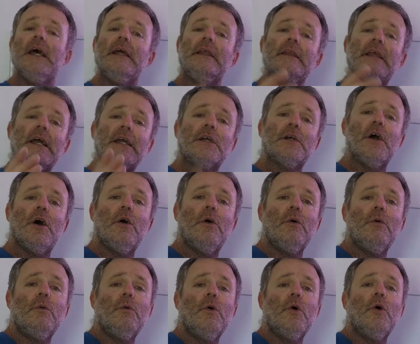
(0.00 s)
that
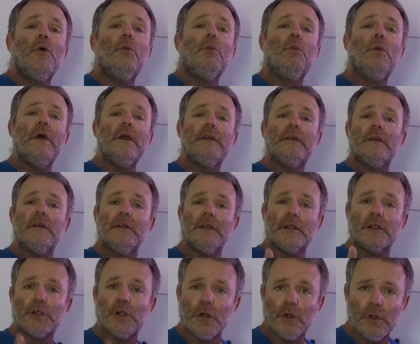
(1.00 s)
go with
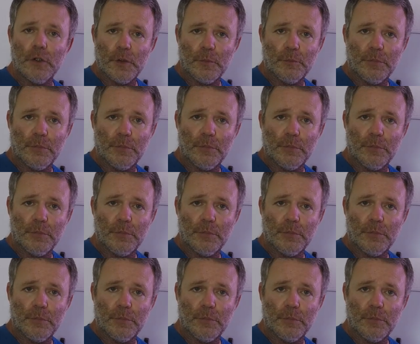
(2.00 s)
the current